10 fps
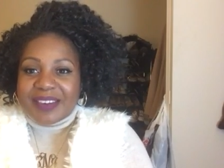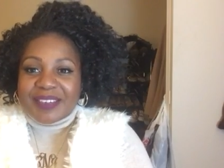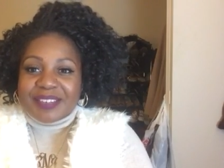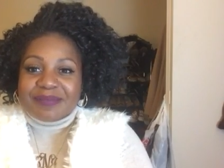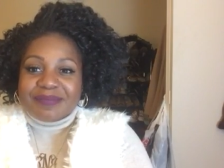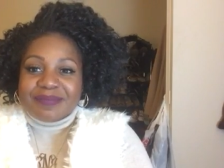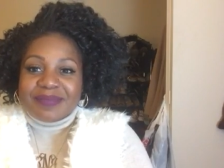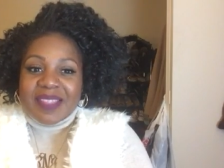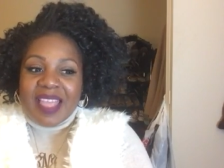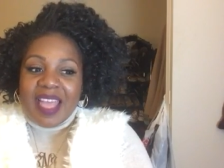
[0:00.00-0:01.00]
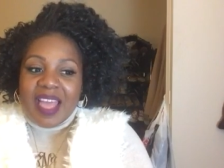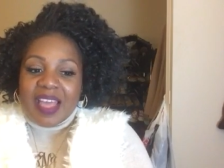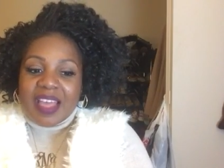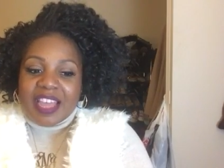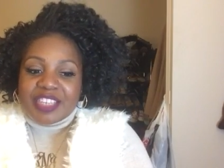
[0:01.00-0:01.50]
i don't know
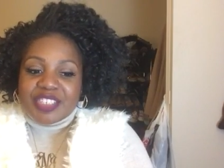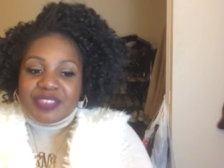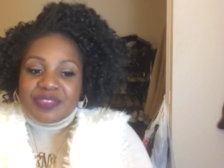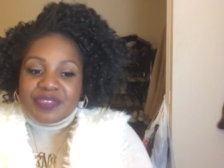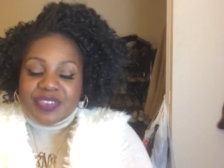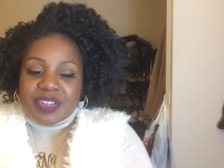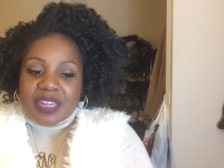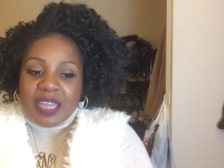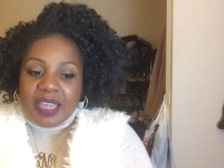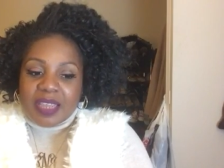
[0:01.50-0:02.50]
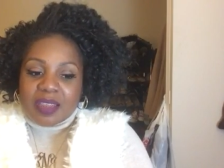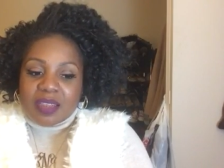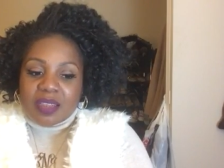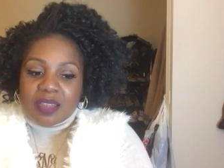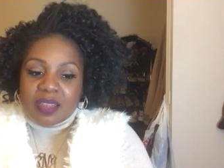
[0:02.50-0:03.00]
i just feel like